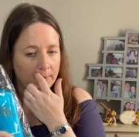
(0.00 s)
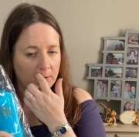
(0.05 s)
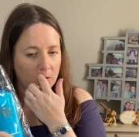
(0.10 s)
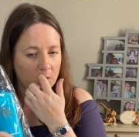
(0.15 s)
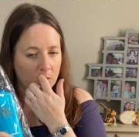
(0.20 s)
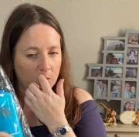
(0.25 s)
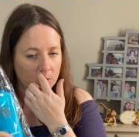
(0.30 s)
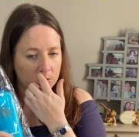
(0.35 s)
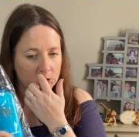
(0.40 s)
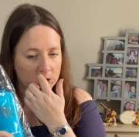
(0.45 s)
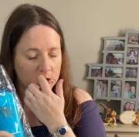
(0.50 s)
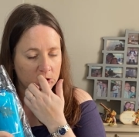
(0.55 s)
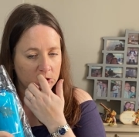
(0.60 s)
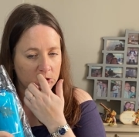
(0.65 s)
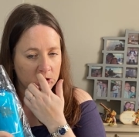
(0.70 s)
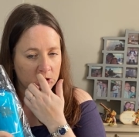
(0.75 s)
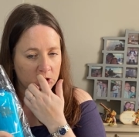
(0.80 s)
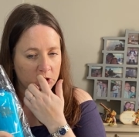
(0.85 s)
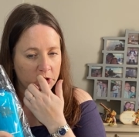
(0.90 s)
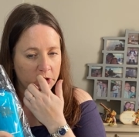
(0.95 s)

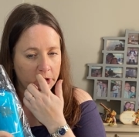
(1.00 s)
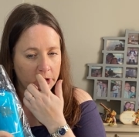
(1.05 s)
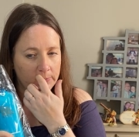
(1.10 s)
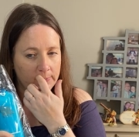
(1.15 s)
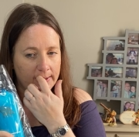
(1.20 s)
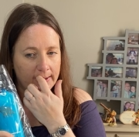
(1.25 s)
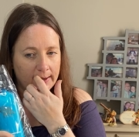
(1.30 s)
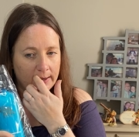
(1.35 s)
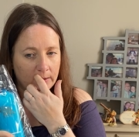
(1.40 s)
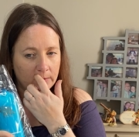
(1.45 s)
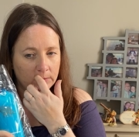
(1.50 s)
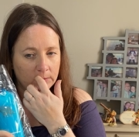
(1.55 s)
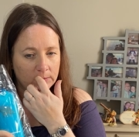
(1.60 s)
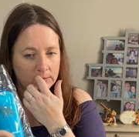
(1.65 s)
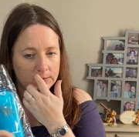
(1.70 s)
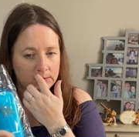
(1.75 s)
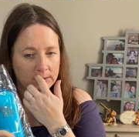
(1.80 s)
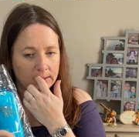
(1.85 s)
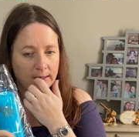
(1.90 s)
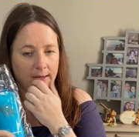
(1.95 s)
Cost £2
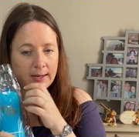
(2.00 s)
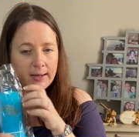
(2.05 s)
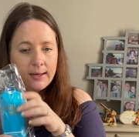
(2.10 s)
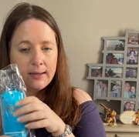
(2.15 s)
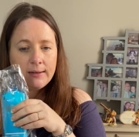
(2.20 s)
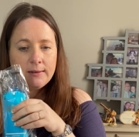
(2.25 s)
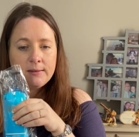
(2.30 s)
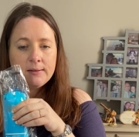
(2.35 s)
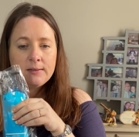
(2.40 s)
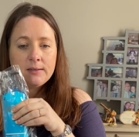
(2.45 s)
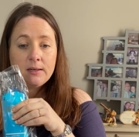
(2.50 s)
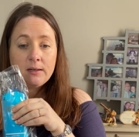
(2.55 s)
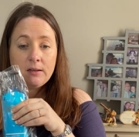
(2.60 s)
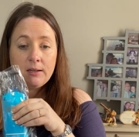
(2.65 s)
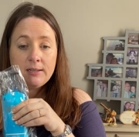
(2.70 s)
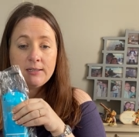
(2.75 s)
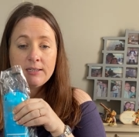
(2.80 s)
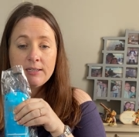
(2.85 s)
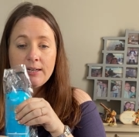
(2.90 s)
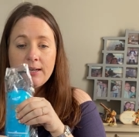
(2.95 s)
and
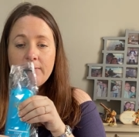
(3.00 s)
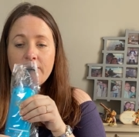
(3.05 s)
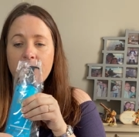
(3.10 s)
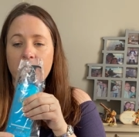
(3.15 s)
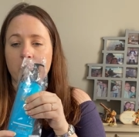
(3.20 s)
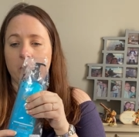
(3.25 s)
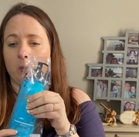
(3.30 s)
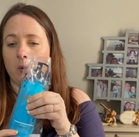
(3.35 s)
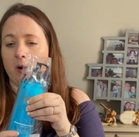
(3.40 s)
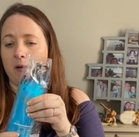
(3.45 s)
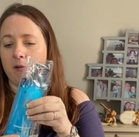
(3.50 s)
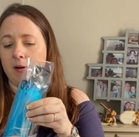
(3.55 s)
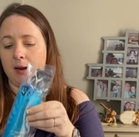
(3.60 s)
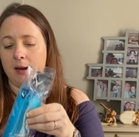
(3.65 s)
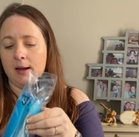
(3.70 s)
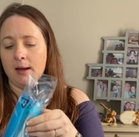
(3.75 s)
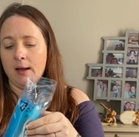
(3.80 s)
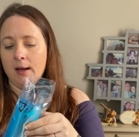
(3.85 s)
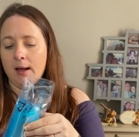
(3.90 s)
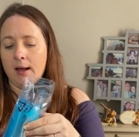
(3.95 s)
listed it in
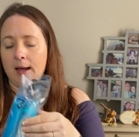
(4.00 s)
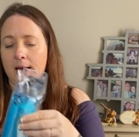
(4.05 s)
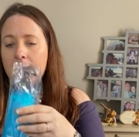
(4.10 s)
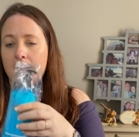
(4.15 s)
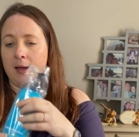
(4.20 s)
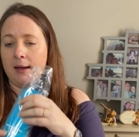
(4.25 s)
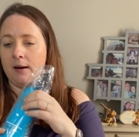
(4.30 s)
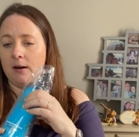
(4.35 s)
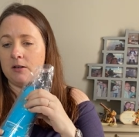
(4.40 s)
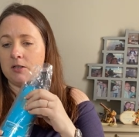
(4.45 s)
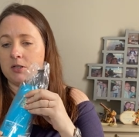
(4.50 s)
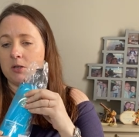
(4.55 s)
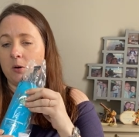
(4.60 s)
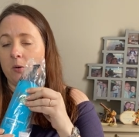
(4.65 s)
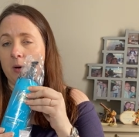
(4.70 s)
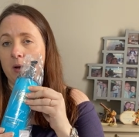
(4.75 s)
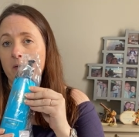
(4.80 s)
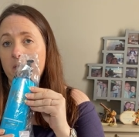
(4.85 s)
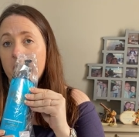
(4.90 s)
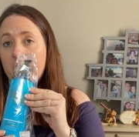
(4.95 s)
February and
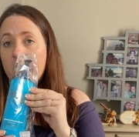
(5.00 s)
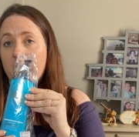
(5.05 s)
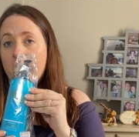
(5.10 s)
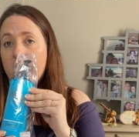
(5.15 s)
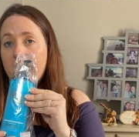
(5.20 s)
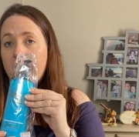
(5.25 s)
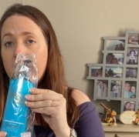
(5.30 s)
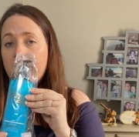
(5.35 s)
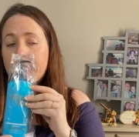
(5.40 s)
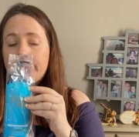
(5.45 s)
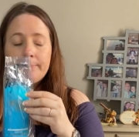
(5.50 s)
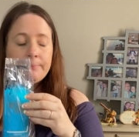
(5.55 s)
sold it for nine.